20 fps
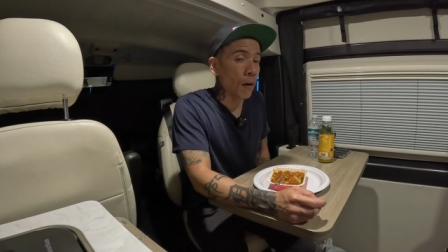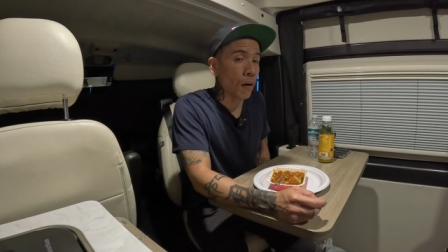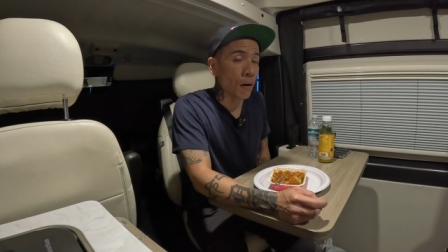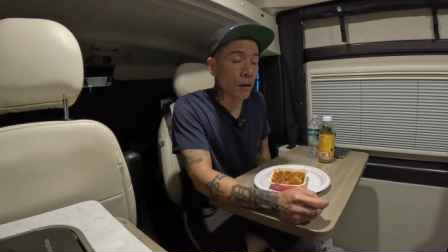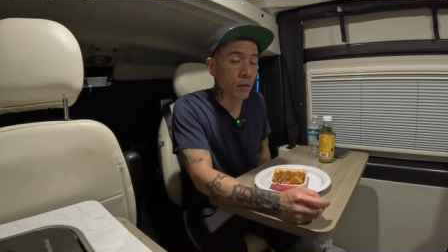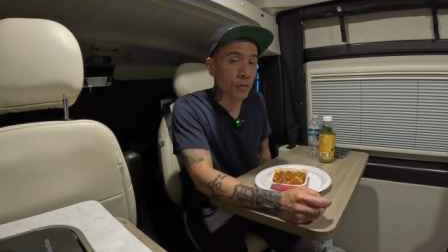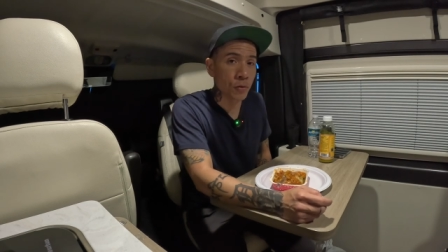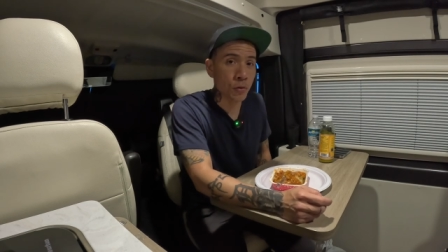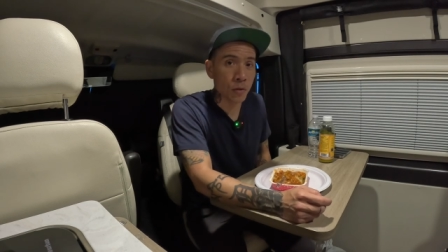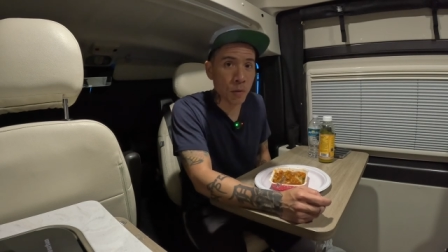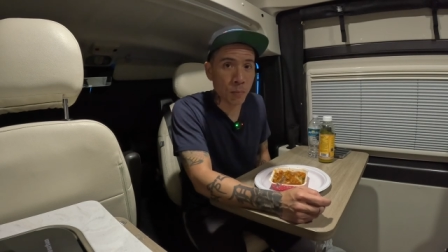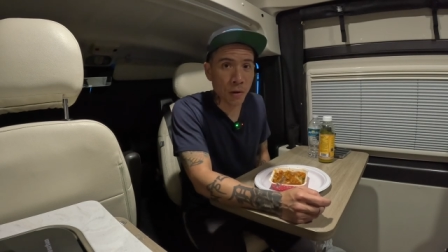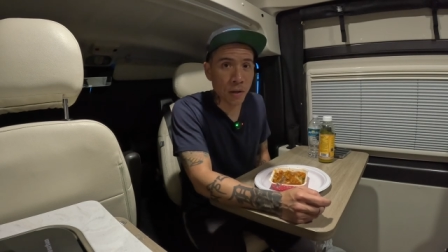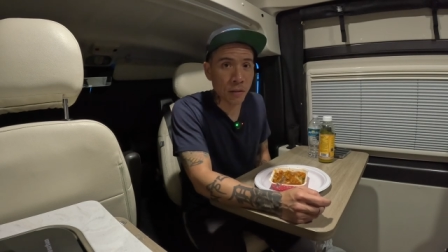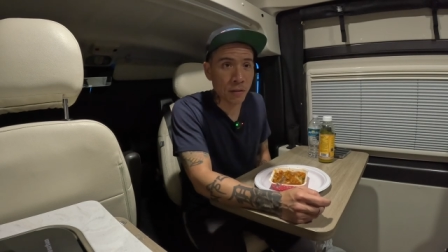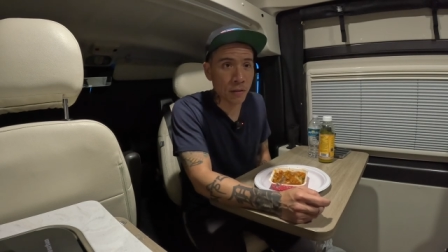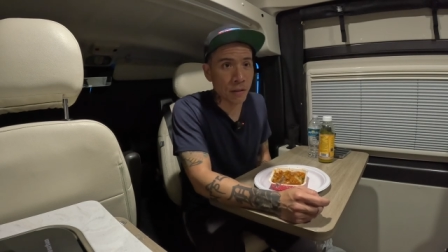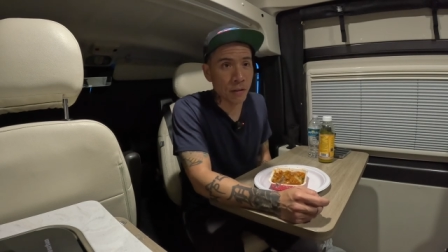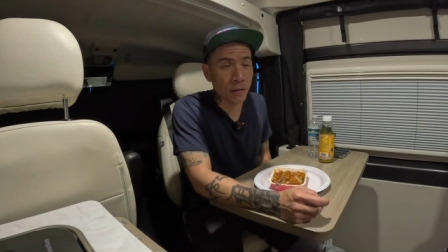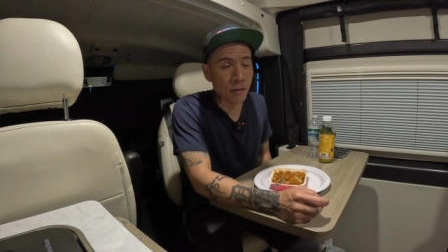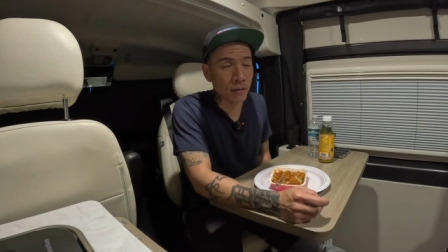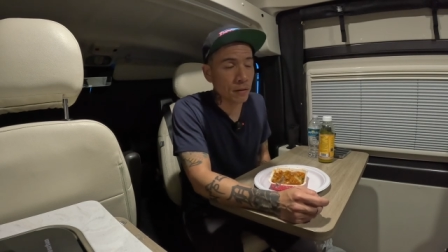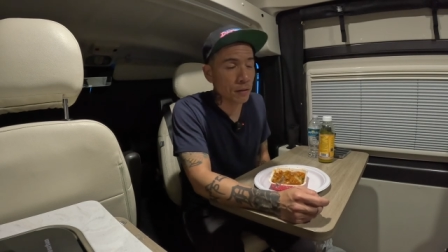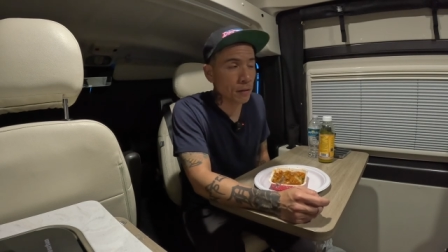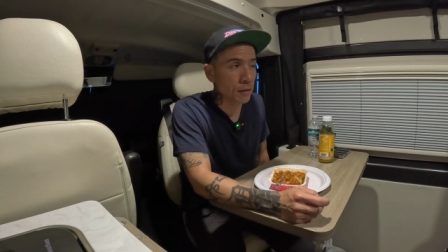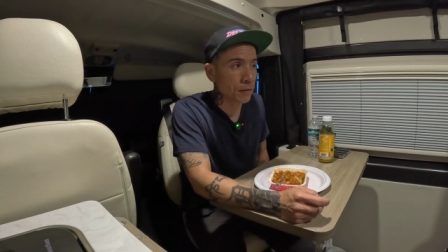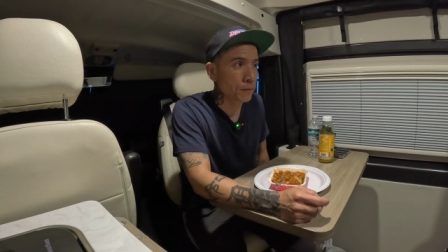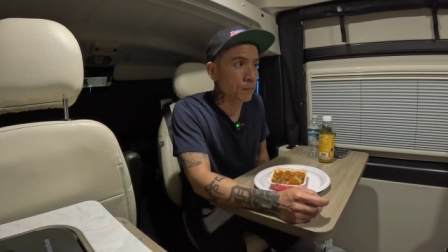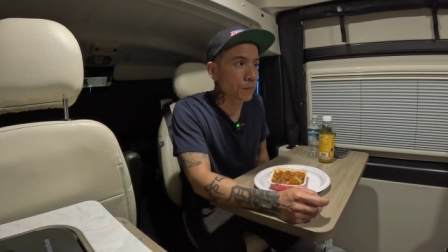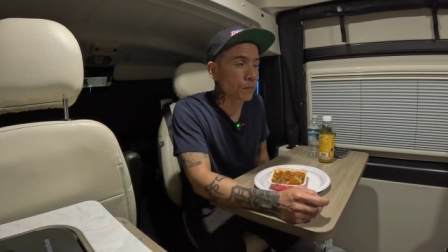on tour
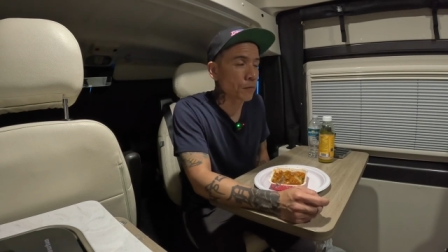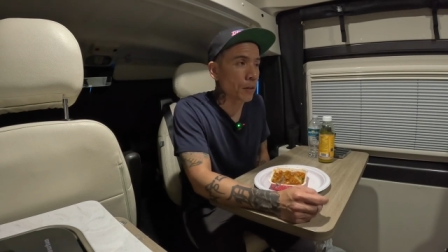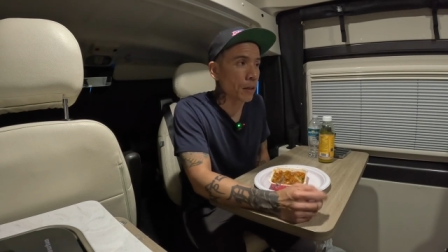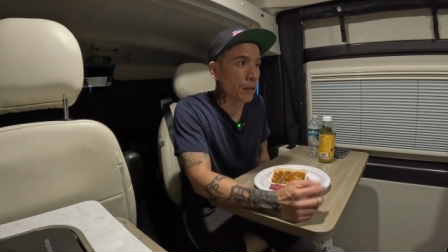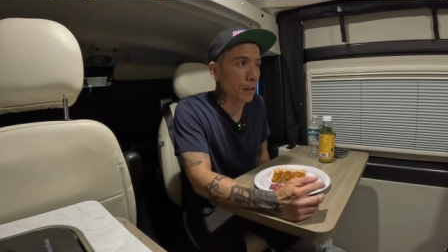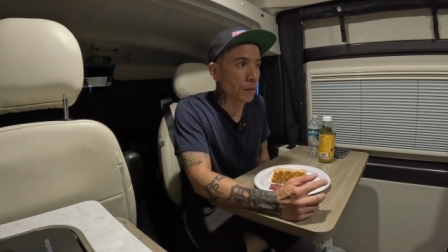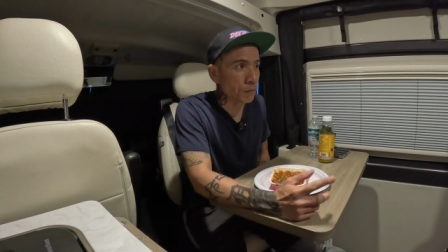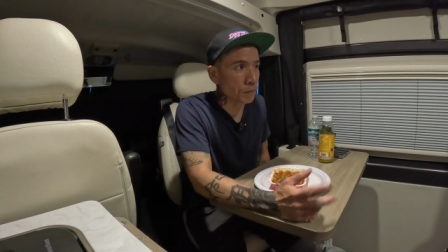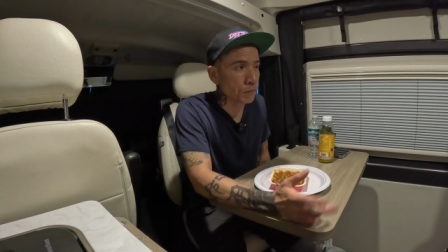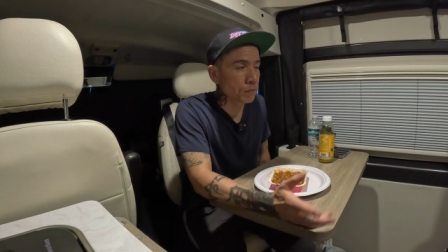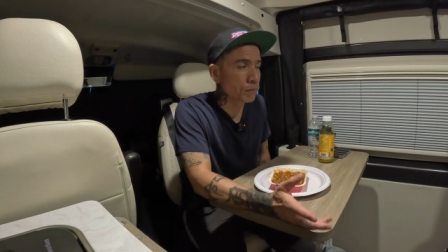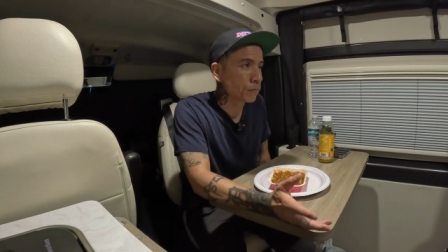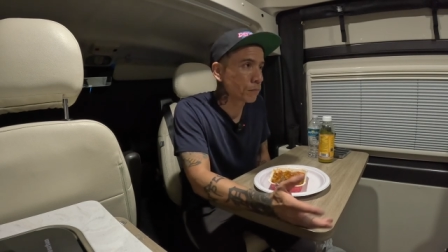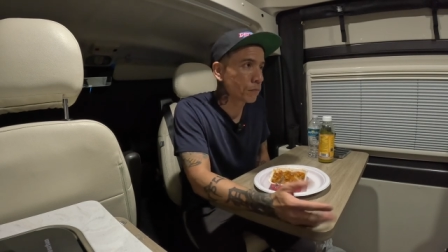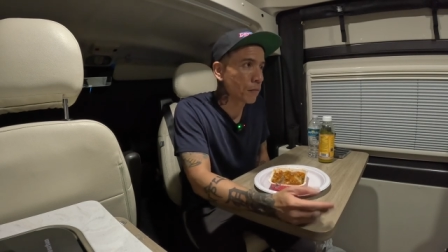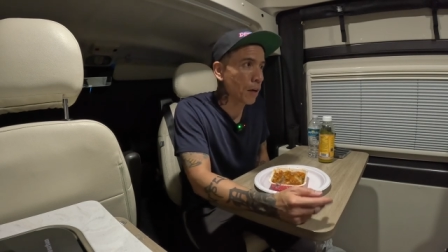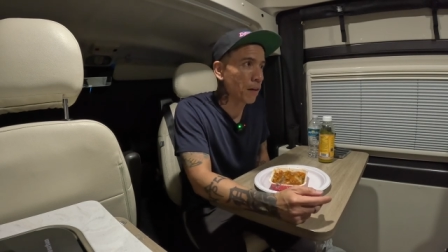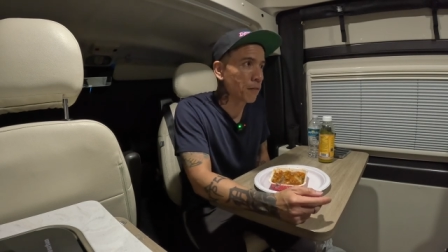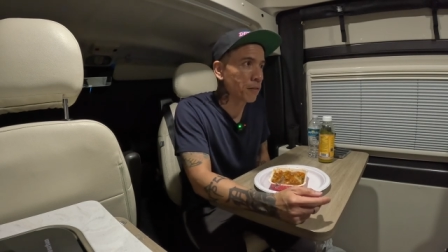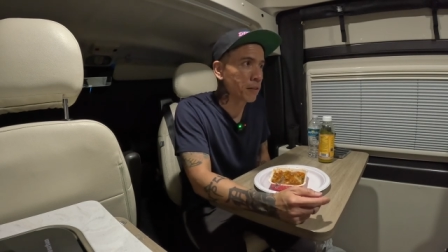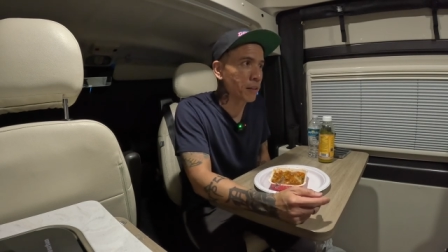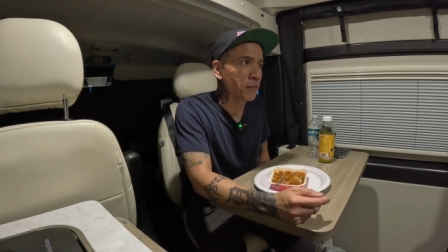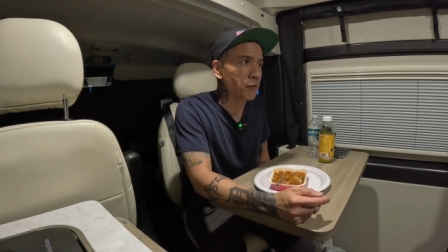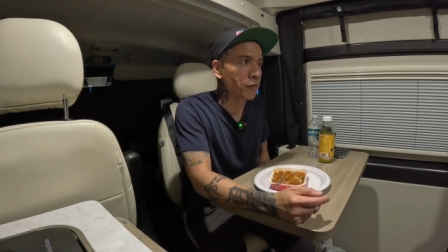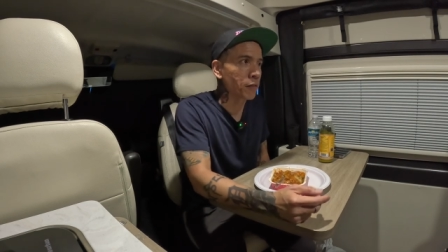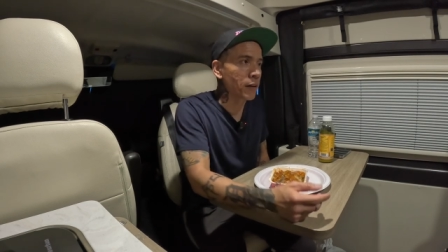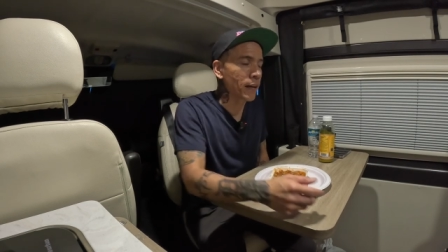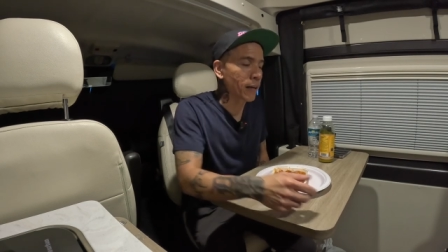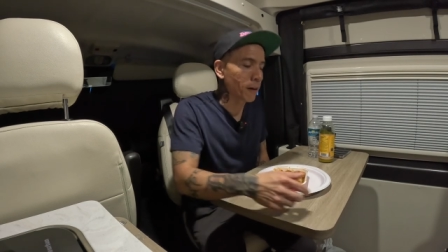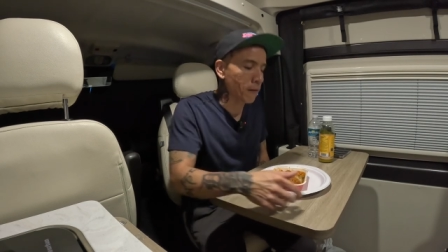buses and obviously
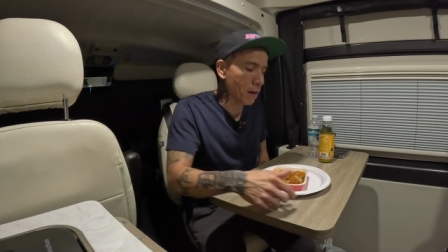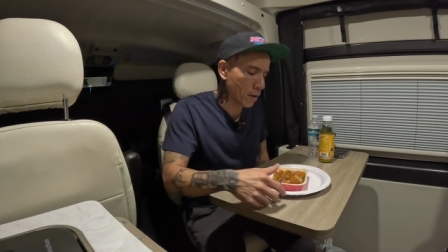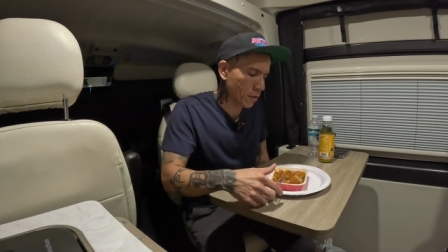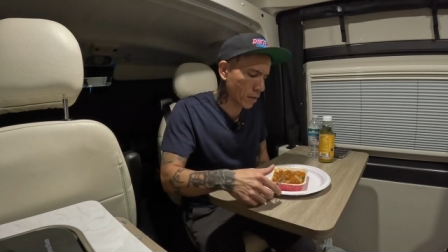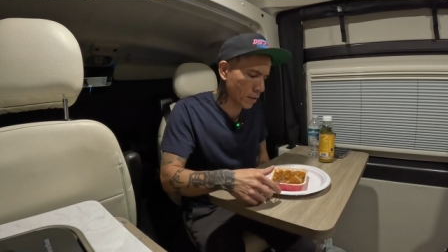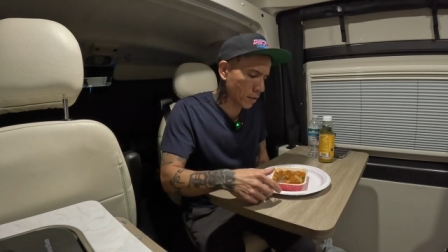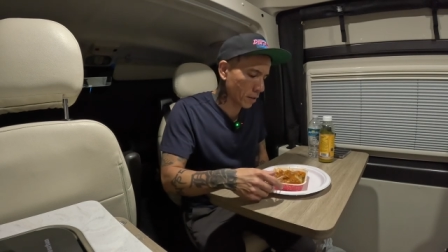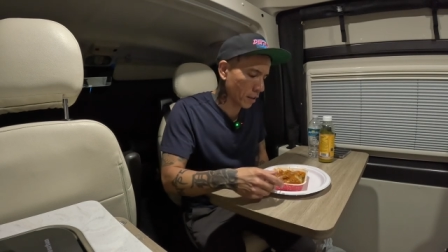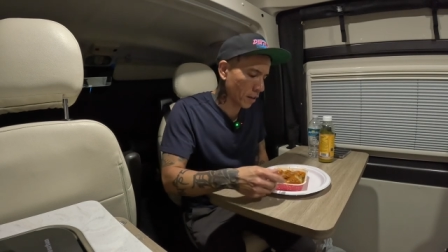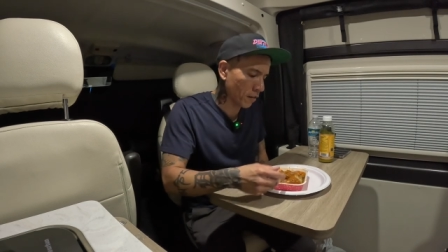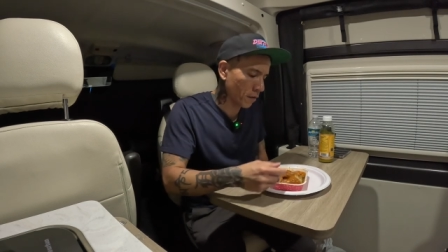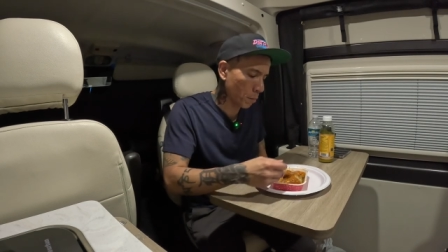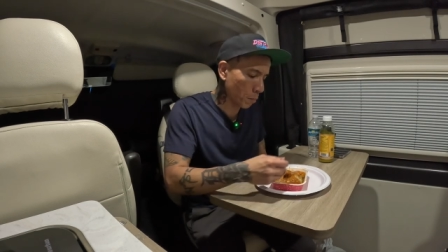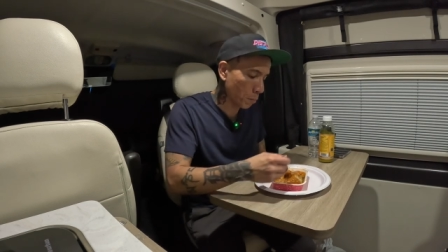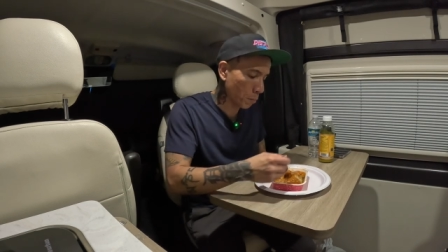flying around and stuff.